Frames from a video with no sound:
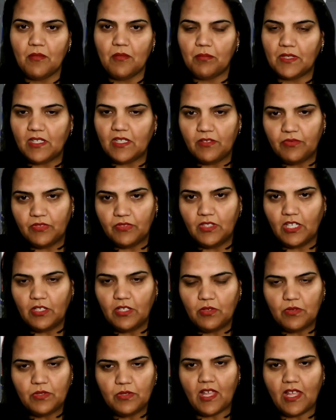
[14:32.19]
But if
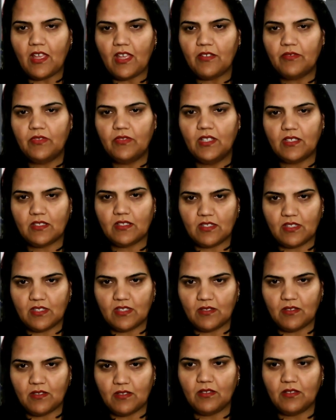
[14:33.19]
they don't have that
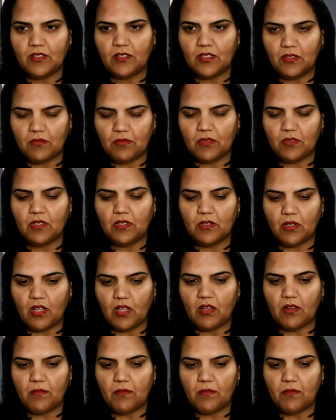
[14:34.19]
uh,